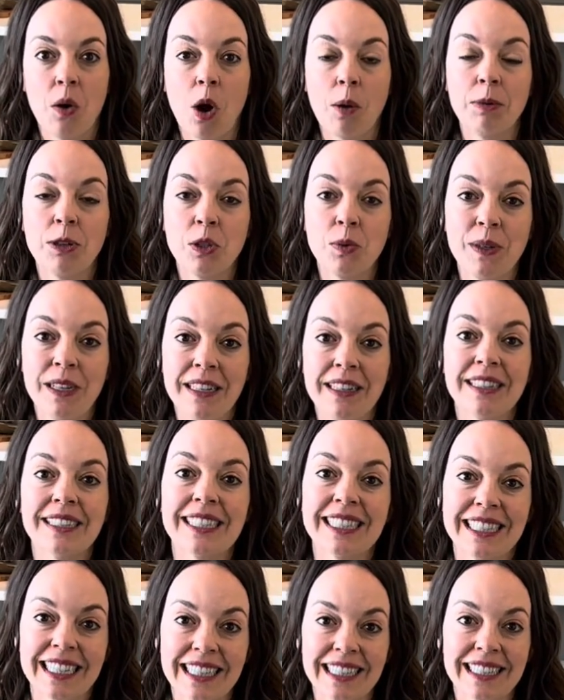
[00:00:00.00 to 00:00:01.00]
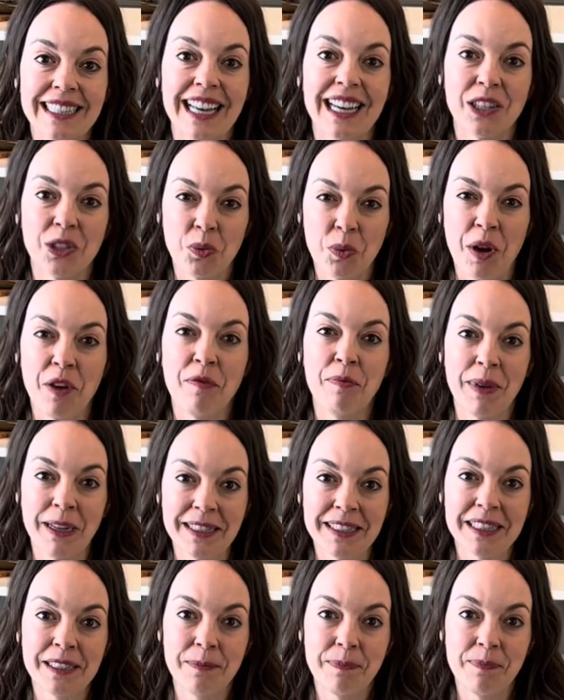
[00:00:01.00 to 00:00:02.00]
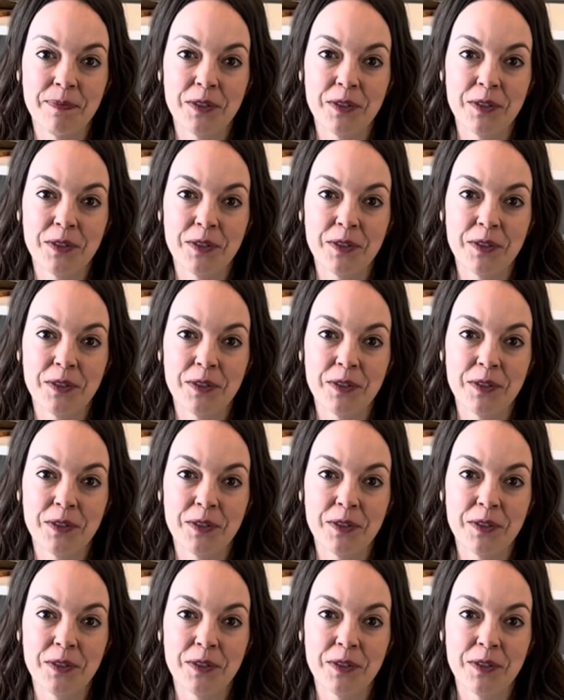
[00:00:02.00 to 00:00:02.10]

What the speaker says: are between 6 and 12 months.